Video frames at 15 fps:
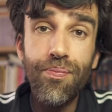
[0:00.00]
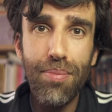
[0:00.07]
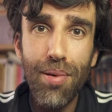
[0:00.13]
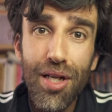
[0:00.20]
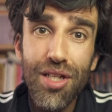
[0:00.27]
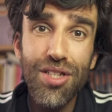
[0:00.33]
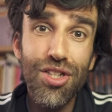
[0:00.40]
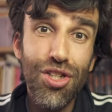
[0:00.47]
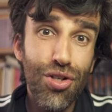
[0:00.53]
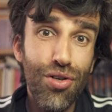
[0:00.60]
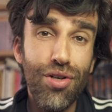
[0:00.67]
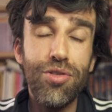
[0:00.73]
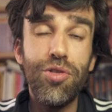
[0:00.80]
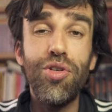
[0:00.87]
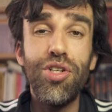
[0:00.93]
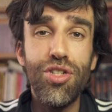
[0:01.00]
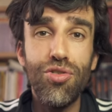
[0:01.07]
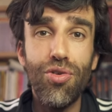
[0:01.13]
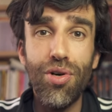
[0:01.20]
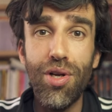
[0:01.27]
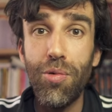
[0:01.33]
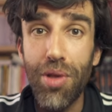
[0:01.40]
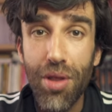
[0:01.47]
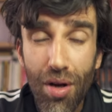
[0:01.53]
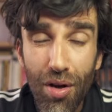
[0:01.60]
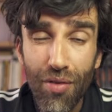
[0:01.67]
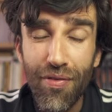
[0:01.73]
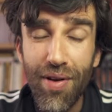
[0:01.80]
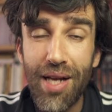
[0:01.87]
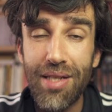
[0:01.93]
Please share your story with
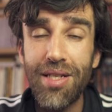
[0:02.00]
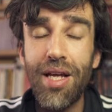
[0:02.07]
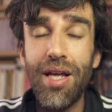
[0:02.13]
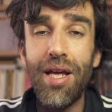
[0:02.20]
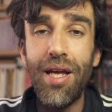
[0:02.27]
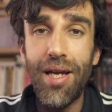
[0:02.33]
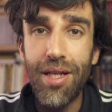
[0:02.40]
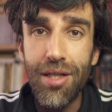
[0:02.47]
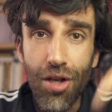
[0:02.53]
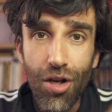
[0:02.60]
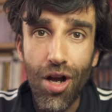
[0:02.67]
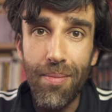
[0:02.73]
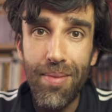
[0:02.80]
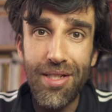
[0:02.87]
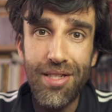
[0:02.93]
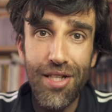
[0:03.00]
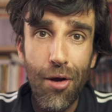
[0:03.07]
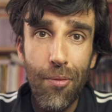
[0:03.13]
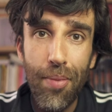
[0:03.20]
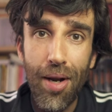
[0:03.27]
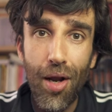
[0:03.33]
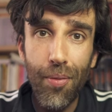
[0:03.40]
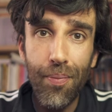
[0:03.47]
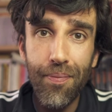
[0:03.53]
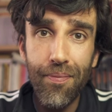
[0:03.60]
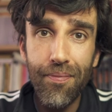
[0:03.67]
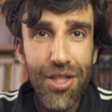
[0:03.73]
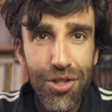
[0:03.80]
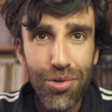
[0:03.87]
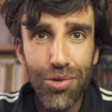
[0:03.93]
all of us in the comments down below.
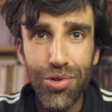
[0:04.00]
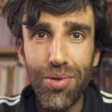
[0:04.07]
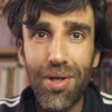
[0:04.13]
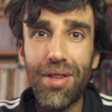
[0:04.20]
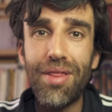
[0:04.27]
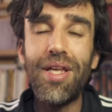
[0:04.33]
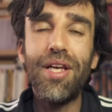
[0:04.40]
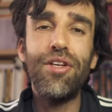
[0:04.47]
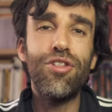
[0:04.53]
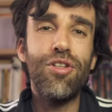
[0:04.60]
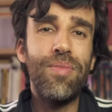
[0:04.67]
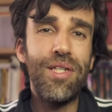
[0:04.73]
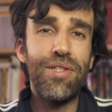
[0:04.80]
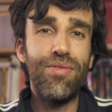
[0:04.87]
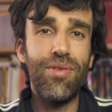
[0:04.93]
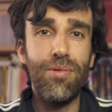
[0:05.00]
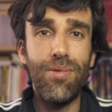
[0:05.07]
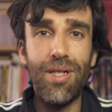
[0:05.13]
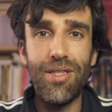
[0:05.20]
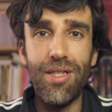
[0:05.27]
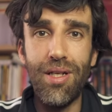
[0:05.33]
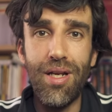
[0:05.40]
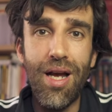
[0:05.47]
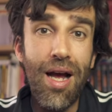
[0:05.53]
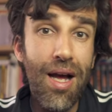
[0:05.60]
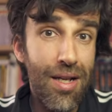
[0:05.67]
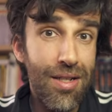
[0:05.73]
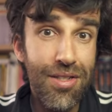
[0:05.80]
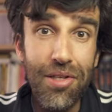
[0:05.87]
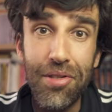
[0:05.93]
As usual, thank you so much for watching
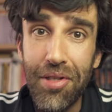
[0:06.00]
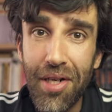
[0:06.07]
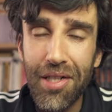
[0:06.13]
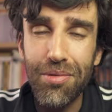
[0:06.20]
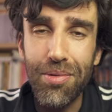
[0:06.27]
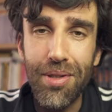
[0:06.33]
and see you in the next